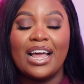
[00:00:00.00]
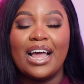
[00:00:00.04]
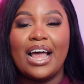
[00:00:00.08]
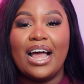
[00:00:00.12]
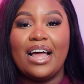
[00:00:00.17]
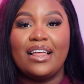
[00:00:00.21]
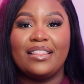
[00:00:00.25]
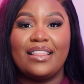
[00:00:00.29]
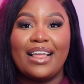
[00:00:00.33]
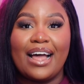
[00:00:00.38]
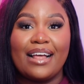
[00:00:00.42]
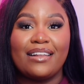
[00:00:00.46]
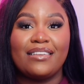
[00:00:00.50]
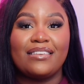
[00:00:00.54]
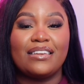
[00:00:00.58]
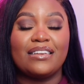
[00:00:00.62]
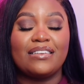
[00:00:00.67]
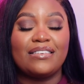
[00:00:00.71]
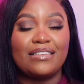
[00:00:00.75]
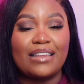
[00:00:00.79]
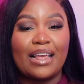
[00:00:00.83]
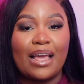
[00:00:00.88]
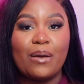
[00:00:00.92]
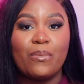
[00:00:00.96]
And that's the
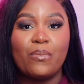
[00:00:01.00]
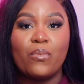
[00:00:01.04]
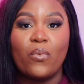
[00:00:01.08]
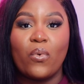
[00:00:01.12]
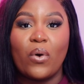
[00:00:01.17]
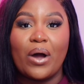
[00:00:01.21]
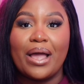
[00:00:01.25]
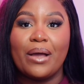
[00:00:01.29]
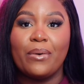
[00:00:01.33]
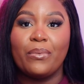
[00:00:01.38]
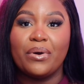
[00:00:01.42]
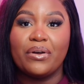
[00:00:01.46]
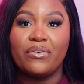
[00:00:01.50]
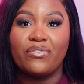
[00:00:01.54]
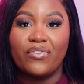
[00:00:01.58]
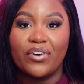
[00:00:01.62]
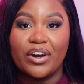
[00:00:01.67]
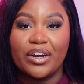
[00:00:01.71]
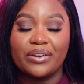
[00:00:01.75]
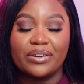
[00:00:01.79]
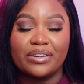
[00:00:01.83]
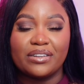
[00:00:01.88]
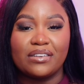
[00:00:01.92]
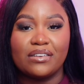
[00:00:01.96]
same way with
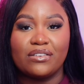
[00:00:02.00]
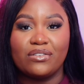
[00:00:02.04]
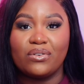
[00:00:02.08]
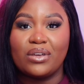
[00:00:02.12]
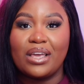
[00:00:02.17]
fragrances.